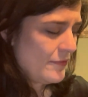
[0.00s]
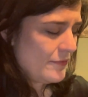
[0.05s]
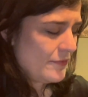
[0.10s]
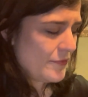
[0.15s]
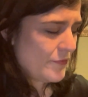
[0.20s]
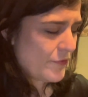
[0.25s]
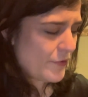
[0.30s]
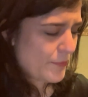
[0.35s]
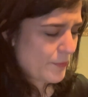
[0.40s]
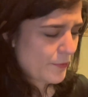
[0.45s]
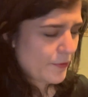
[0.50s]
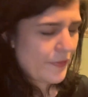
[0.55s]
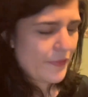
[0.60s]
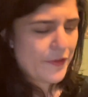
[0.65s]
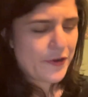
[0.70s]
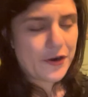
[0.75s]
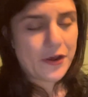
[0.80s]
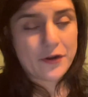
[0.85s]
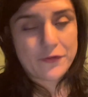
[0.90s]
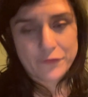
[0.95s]
the verbal and
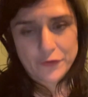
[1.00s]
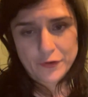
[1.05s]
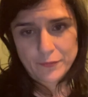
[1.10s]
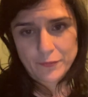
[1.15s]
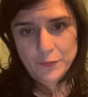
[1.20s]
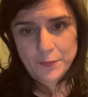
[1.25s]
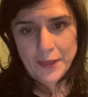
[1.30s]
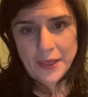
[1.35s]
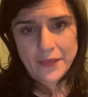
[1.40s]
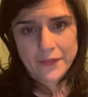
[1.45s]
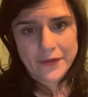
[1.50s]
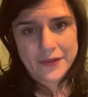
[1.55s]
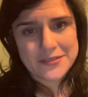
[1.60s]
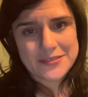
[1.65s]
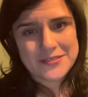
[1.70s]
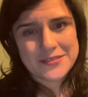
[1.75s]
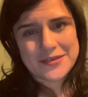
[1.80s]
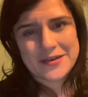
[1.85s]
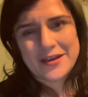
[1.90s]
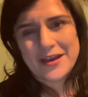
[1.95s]
the nonverbal
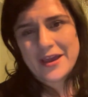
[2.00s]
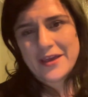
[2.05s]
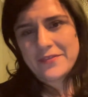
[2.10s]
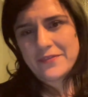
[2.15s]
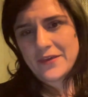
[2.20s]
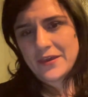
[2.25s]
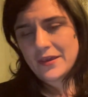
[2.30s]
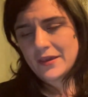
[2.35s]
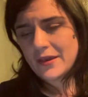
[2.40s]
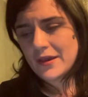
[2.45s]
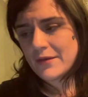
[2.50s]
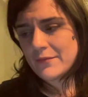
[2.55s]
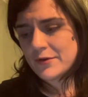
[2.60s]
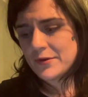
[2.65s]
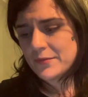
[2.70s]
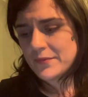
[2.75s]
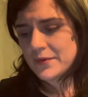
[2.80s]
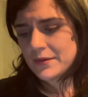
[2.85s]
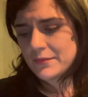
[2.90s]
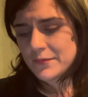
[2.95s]
balance, I think I'm going
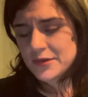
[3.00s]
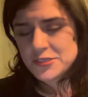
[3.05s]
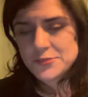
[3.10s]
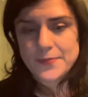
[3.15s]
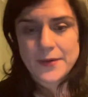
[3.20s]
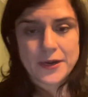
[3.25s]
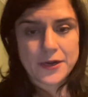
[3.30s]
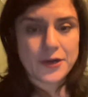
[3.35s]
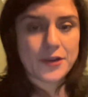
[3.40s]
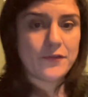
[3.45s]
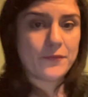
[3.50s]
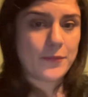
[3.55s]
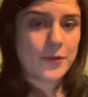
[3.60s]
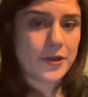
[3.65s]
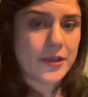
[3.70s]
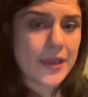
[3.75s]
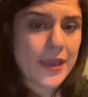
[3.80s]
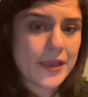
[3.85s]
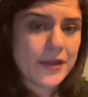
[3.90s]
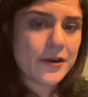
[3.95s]
to be a much better
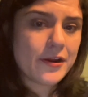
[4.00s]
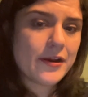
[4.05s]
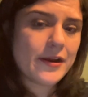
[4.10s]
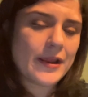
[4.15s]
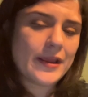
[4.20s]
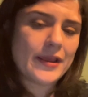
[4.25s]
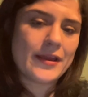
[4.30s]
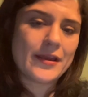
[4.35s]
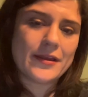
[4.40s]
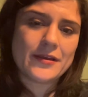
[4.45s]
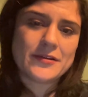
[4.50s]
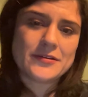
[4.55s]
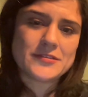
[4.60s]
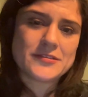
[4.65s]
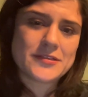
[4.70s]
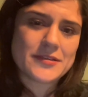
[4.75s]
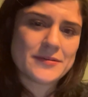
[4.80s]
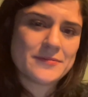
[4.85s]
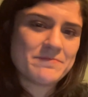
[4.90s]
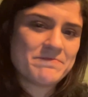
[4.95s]
communicator, and